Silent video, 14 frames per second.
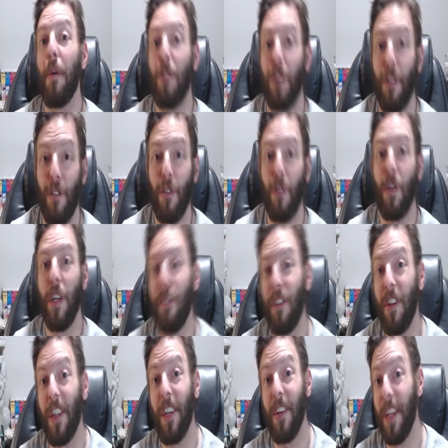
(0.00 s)
Setsuna. He's
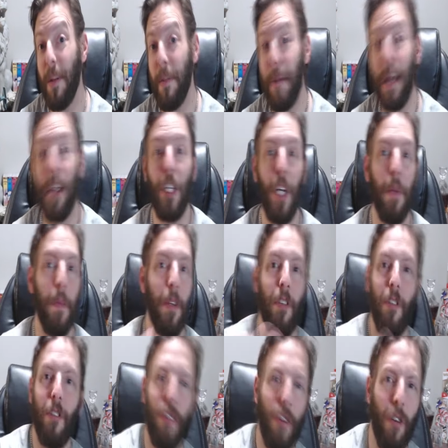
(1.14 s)
clearly in bad shape. He's
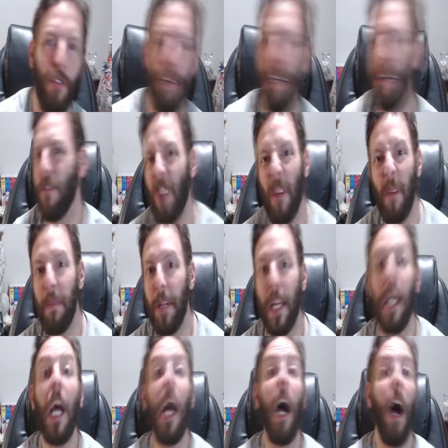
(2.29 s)
in surgery. He's something.
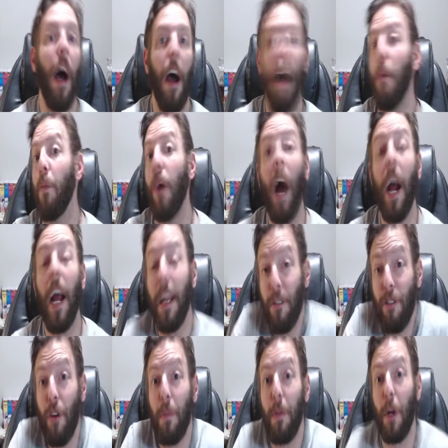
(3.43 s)
I
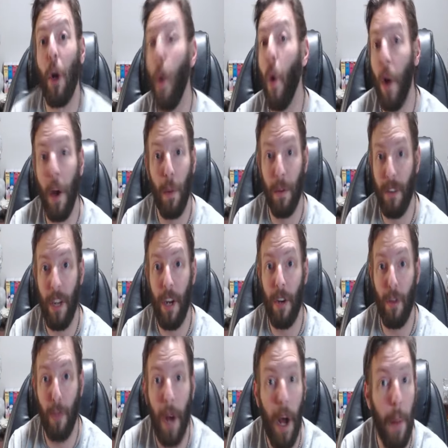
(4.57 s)
assumed Okoya was there
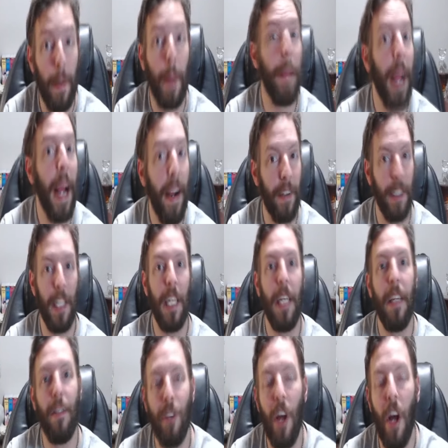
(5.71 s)
as well, but apparently
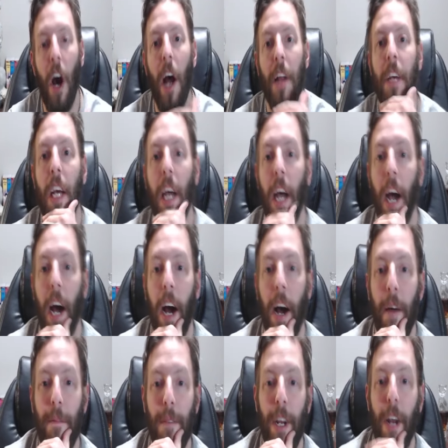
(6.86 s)
he's not.
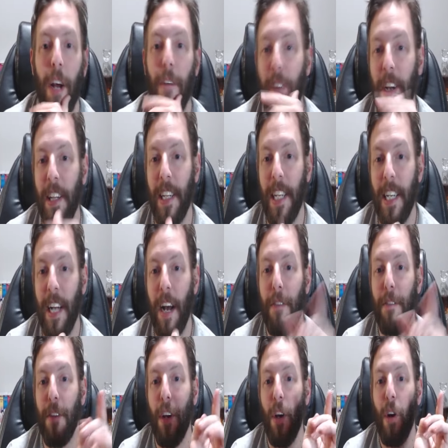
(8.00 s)
Funnily
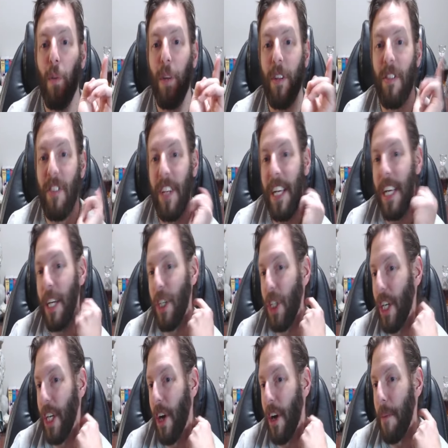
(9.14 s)
enough, we see
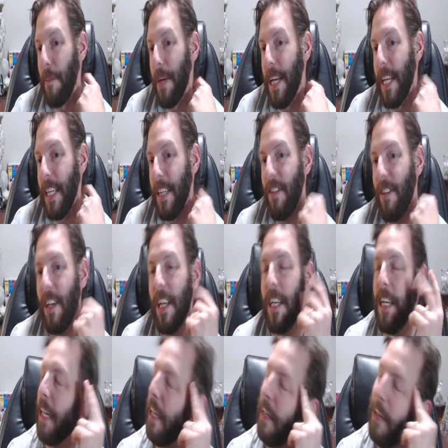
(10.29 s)
Shion immediately said,
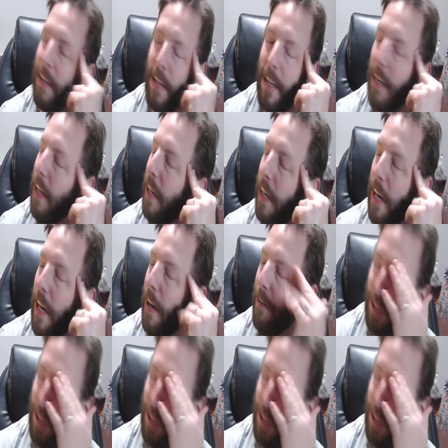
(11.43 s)
"Oh, for